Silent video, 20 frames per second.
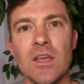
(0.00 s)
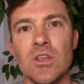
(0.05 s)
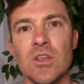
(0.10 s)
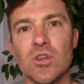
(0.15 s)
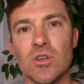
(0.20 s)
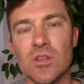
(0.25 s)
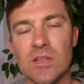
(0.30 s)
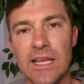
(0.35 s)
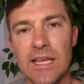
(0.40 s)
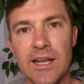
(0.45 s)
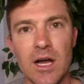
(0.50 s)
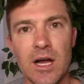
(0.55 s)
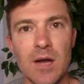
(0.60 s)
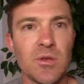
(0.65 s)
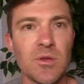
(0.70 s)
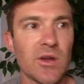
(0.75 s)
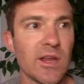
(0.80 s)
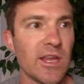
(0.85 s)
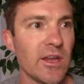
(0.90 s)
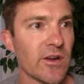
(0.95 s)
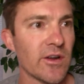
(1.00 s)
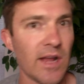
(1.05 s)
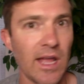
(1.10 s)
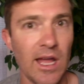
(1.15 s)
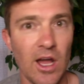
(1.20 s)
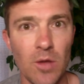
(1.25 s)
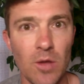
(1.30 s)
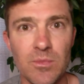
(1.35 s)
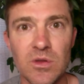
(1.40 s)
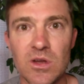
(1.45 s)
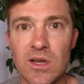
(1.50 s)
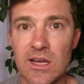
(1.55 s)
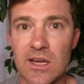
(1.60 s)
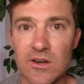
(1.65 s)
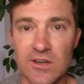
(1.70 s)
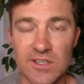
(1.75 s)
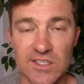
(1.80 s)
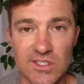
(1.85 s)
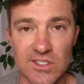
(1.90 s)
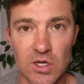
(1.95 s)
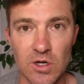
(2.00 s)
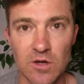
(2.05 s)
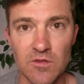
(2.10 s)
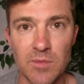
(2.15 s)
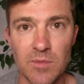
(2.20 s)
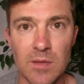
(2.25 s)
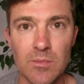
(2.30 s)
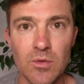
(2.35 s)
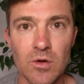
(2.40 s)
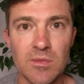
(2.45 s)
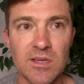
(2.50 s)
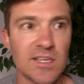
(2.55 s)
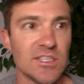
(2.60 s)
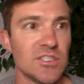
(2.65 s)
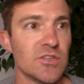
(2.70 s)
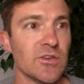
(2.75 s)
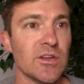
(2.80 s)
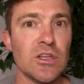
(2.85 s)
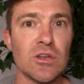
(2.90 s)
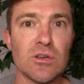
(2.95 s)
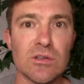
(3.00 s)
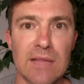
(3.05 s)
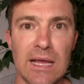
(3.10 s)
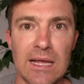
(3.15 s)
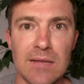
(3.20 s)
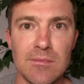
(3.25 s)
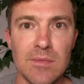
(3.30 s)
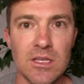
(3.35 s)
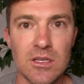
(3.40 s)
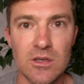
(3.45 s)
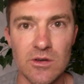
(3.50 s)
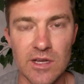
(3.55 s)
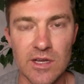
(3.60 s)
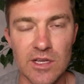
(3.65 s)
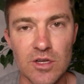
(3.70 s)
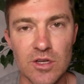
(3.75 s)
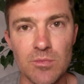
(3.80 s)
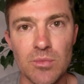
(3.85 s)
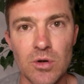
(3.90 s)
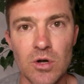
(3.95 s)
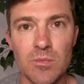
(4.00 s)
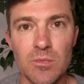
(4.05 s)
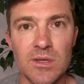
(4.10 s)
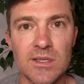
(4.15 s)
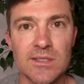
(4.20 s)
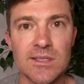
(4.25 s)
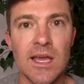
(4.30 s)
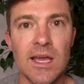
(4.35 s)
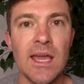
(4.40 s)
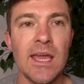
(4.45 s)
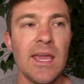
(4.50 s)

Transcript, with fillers: You're lit up. You're here to help. You're here to serve people because you're in your alignment and you're in your purpose.